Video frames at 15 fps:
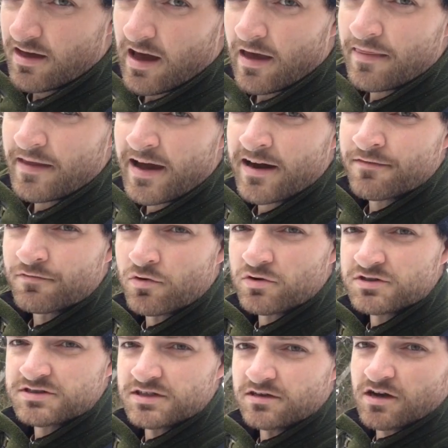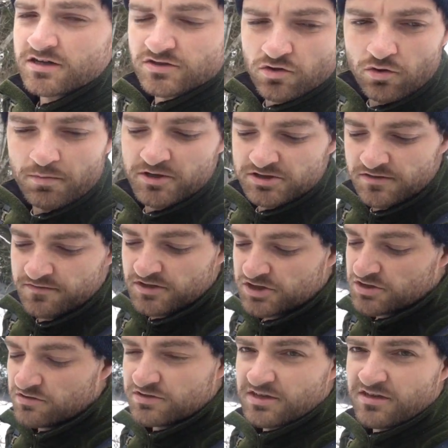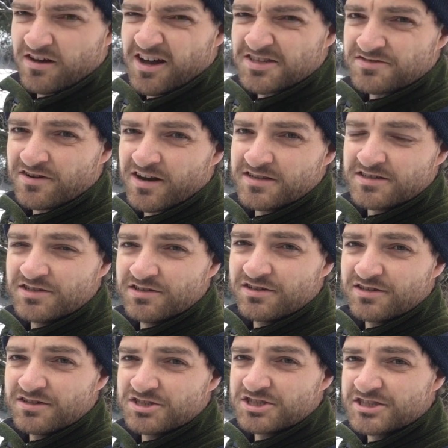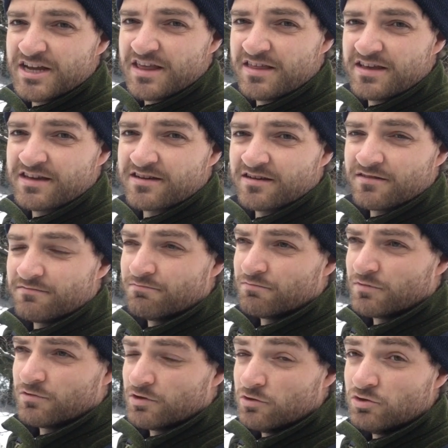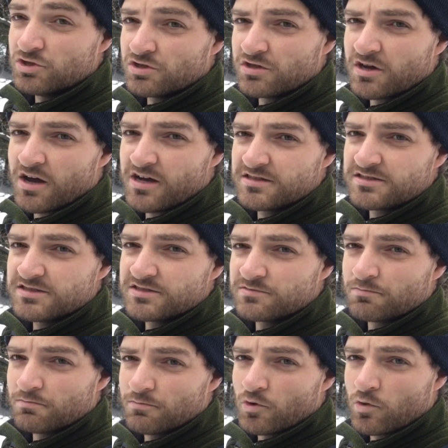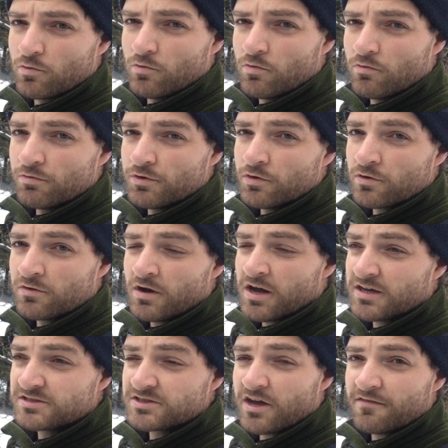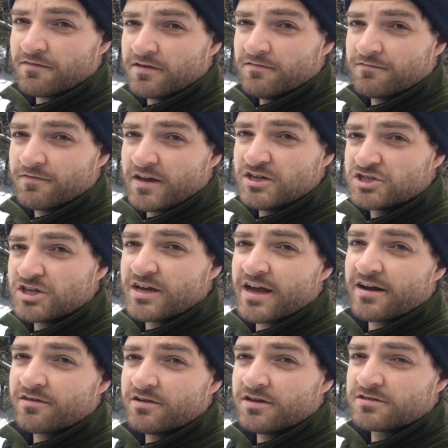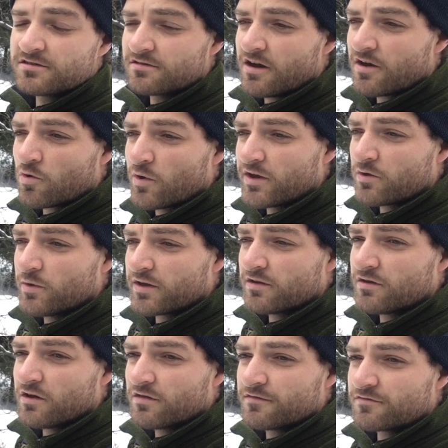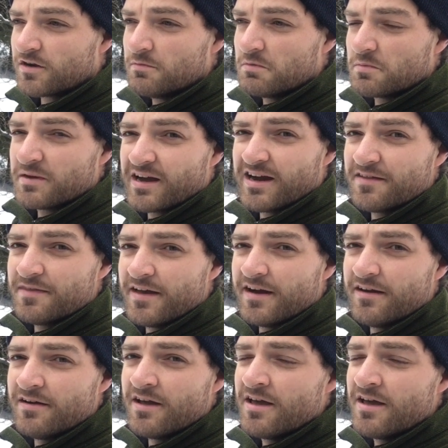and that, of course, can cause a whole bunch of issues. It can cause rot to your sheathing. It can usually causes your uh, soffit and fascia area to rot quite quickly, all the framing behind there.